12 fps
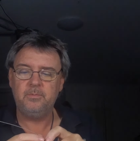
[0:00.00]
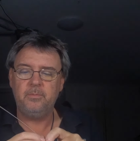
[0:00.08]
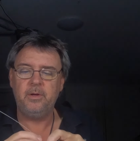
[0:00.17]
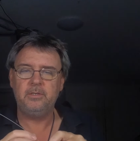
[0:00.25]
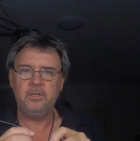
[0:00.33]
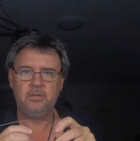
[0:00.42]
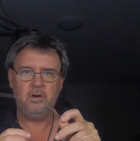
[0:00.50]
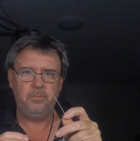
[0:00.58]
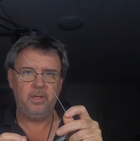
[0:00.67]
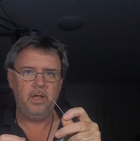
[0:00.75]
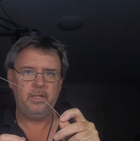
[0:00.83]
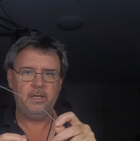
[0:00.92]
but most of the
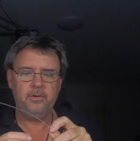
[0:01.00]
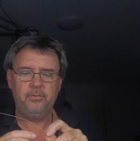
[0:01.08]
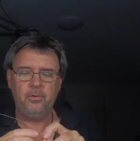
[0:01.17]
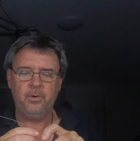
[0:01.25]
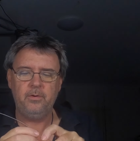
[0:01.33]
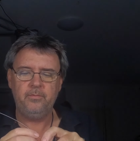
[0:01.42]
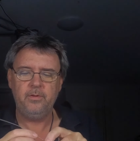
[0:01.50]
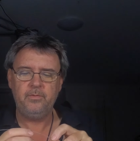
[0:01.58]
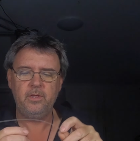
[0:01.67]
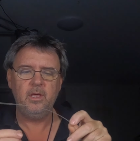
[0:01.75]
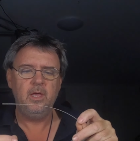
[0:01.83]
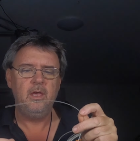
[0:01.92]
time they don't get through
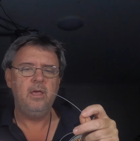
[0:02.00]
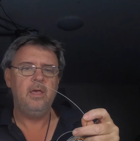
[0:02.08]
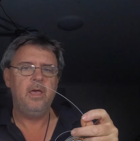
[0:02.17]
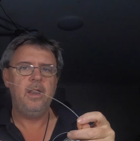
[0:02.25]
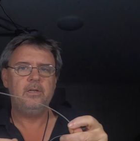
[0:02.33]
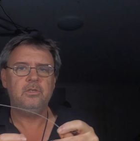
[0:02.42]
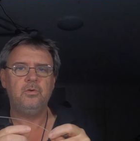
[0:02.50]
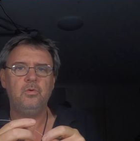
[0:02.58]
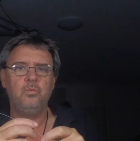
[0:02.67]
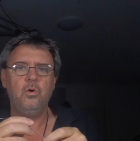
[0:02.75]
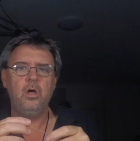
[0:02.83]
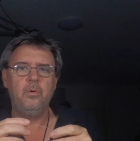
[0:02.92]
150. And it's a
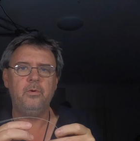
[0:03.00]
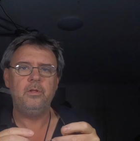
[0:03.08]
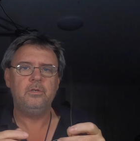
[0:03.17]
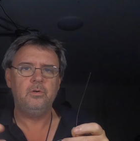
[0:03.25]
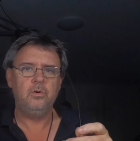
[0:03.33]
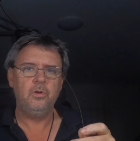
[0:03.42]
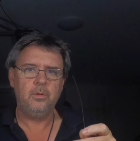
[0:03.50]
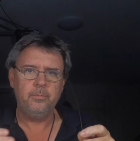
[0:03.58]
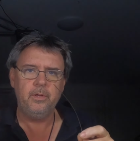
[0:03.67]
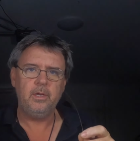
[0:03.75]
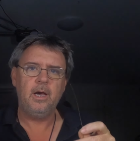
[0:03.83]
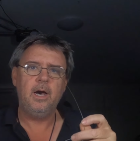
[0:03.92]
good wire when you're trawling
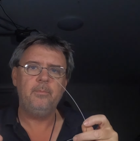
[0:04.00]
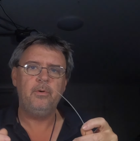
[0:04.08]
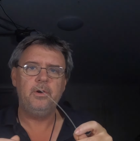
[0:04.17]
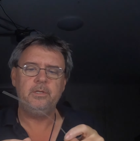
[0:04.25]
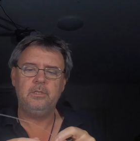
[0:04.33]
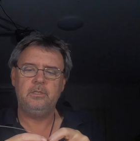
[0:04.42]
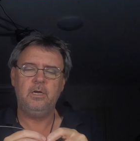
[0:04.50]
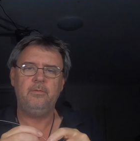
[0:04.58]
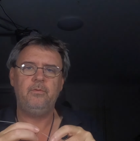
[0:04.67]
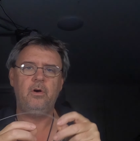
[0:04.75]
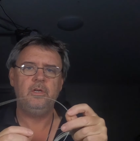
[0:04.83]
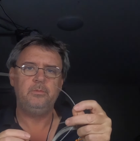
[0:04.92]
big hard bodies and
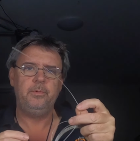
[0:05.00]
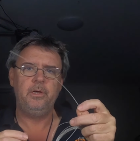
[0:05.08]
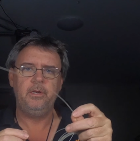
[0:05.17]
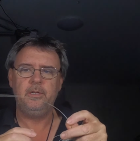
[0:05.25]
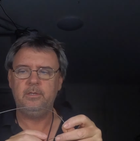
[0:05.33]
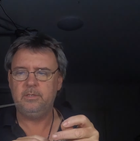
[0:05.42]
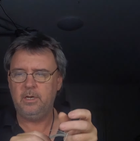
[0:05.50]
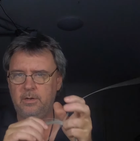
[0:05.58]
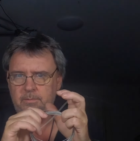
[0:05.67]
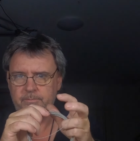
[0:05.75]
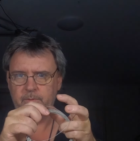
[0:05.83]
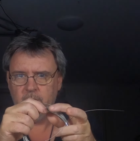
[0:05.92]
stuff, high speed.
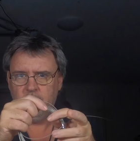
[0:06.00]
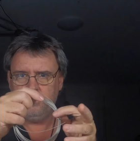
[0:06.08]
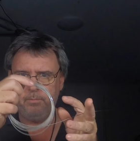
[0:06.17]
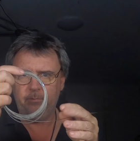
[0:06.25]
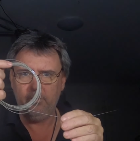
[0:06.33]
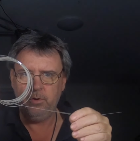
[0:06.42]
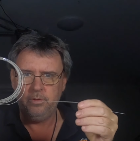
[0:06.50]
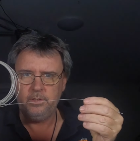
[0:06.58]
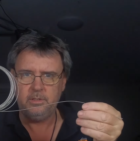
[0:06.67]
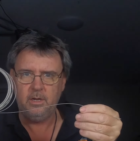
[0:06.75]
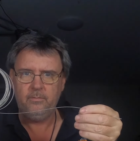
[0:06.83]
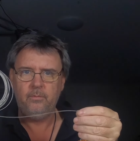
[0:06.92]
So I would prefer
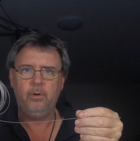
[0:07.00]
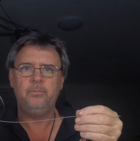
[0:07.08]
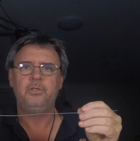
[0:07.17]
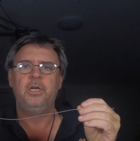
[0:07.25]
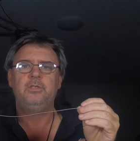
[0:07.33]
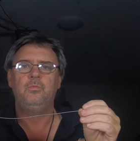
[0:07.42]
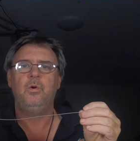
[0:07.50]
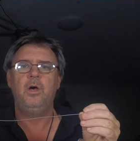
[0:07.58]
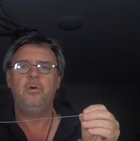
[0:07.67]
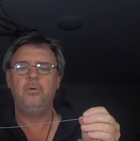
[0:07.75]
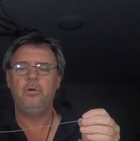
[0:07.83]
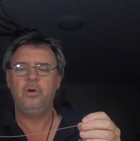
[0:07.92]
this stuff when I'm chasing
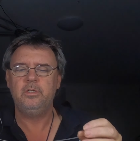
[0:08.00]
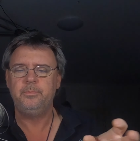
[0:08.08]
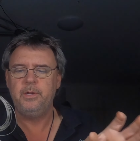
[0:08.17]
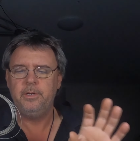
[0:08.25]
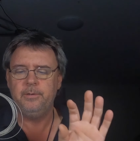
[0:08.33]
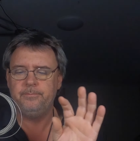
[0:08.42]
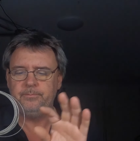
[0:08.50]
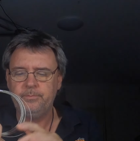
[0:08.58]
wahoo at high speed.